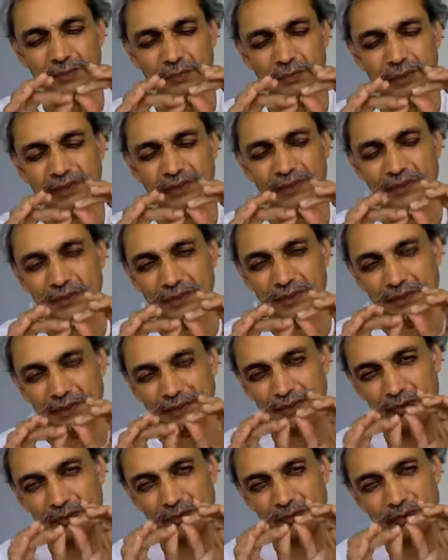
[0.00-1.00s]
by
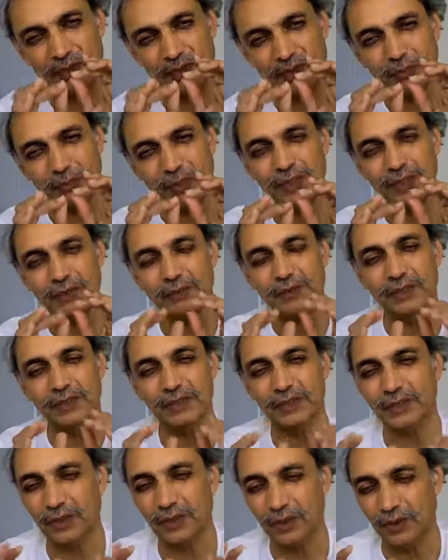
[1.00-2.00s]
sentence, word by
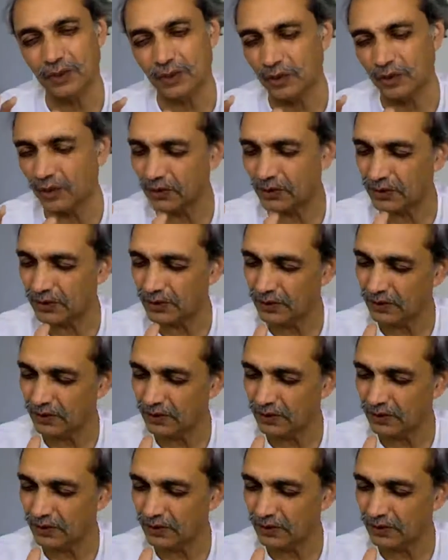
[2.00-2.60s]
word on